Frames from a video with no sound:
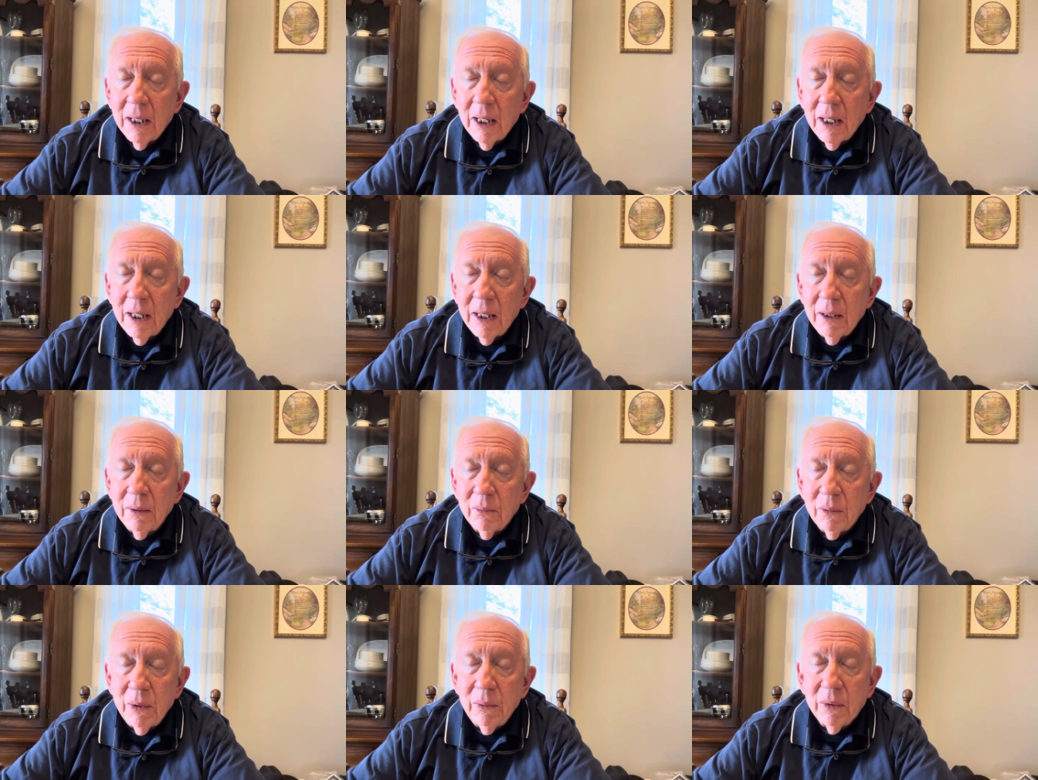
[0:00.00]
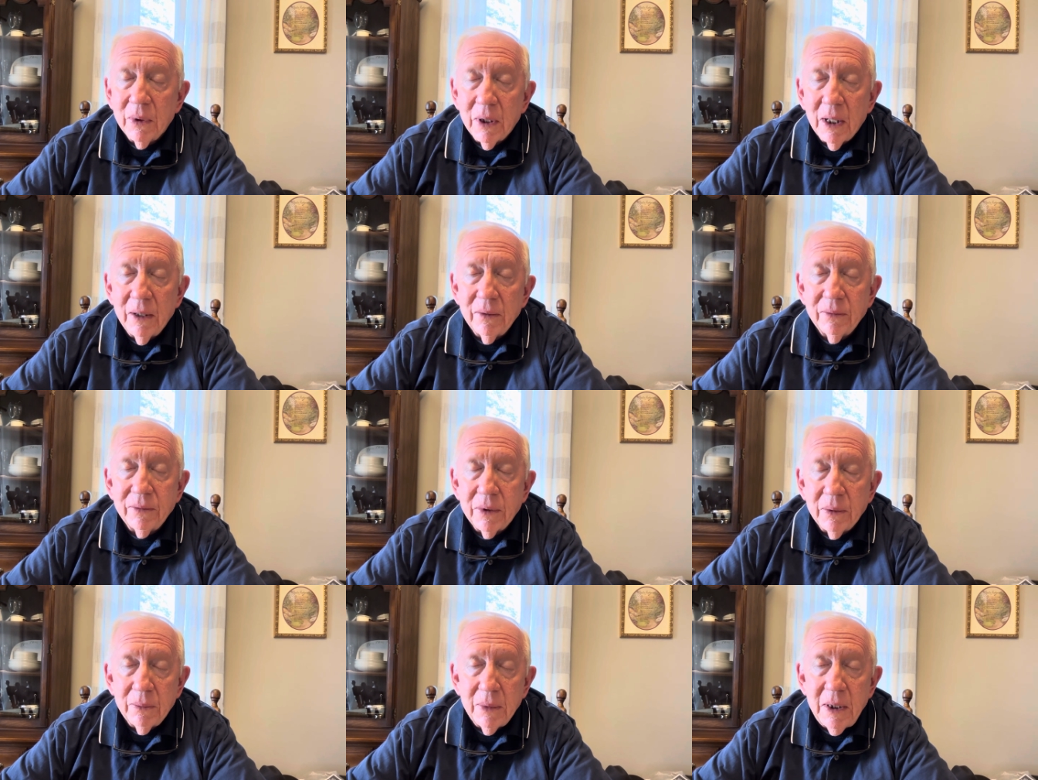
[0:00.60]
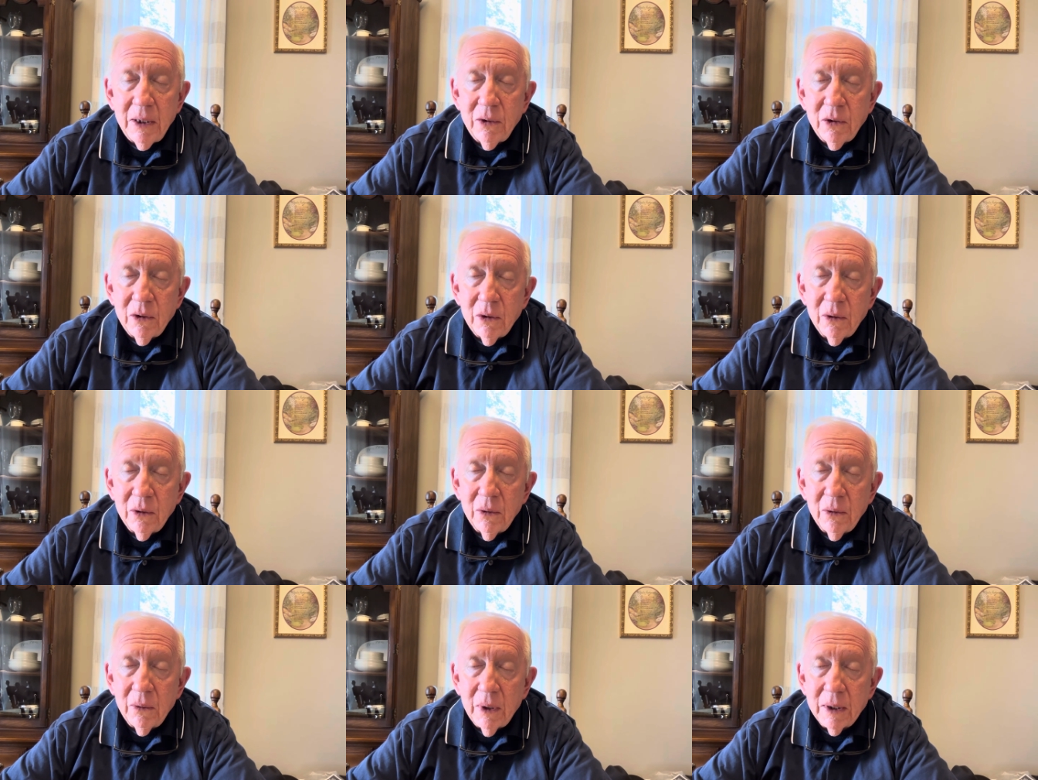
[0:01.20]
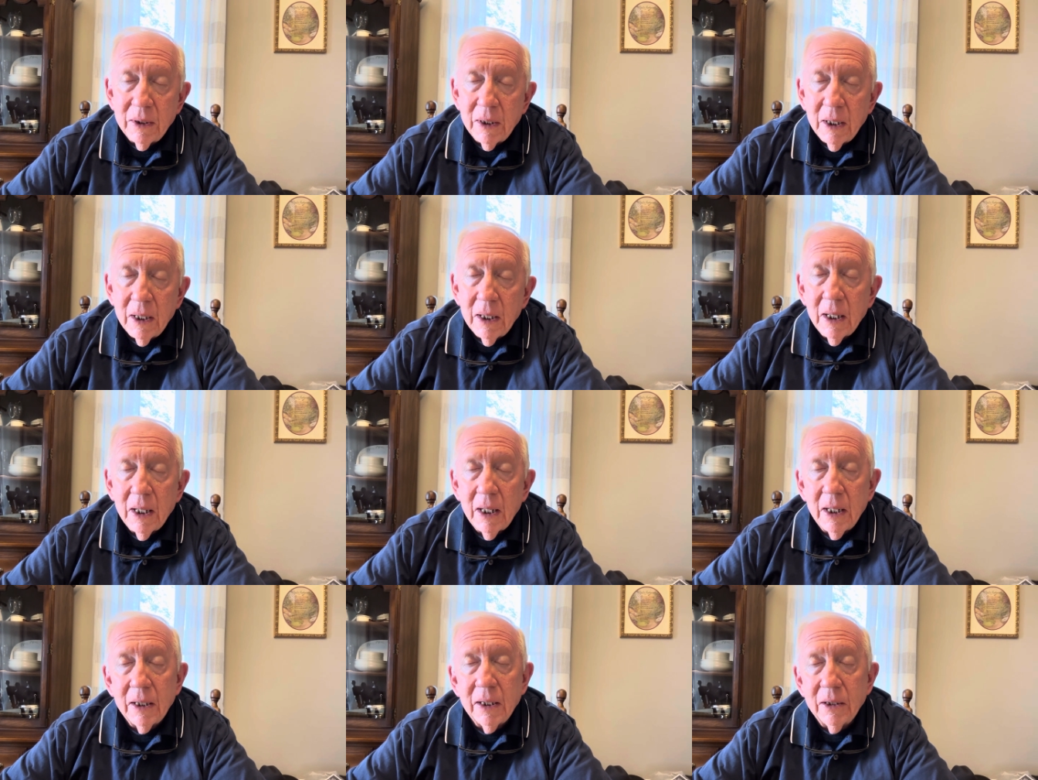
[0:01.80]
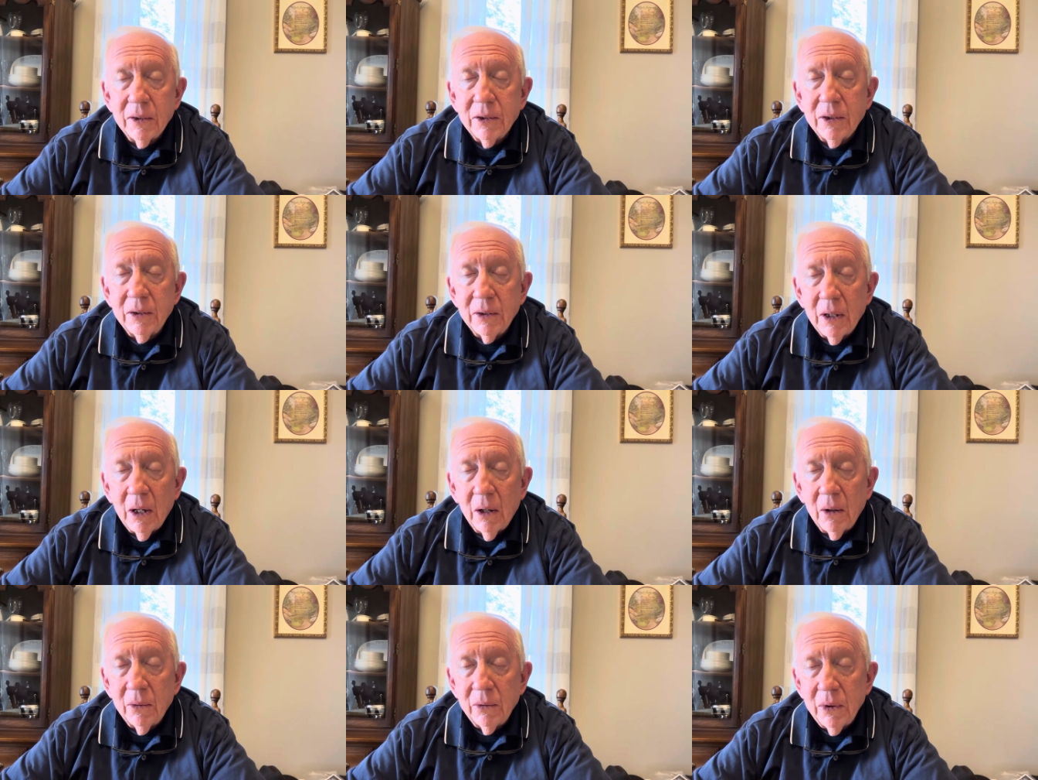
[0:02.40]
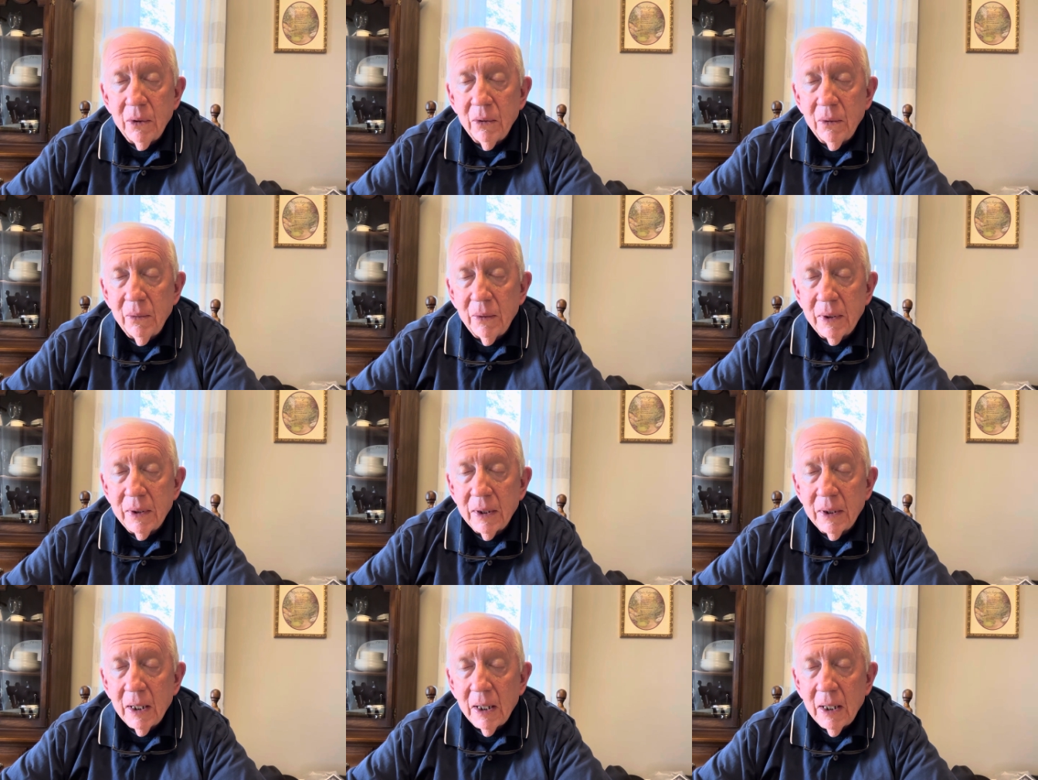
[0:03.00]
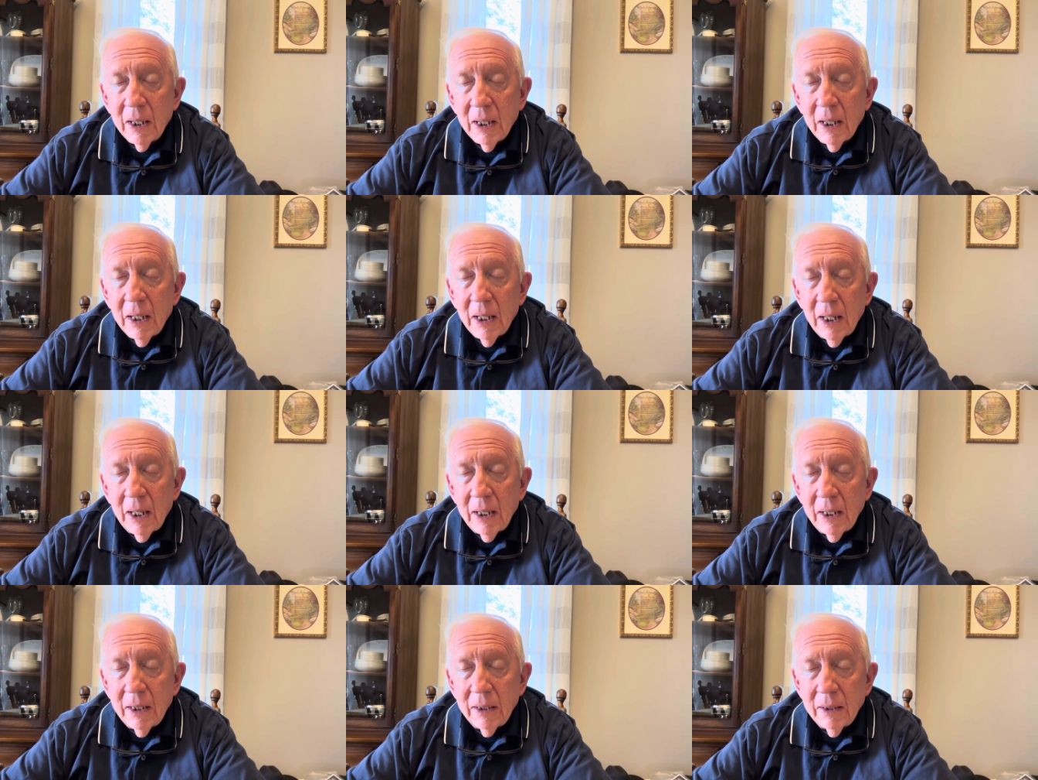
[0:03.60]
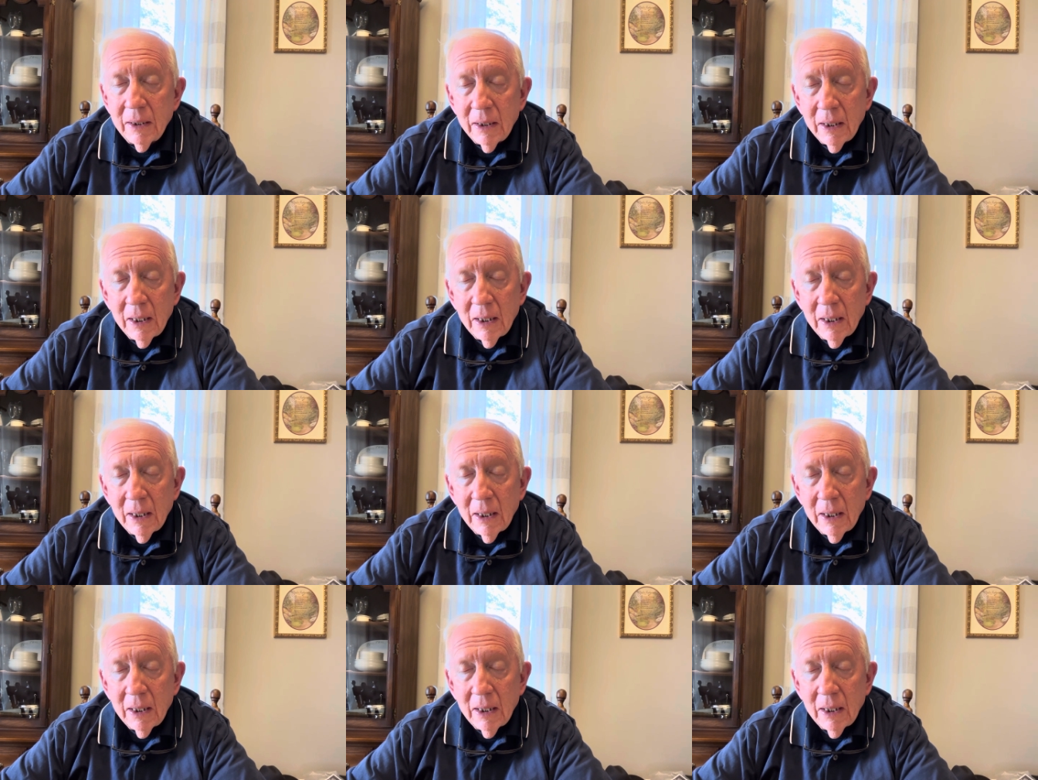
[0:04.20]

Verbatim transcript: And we would love to meet you and, and get to know you and, and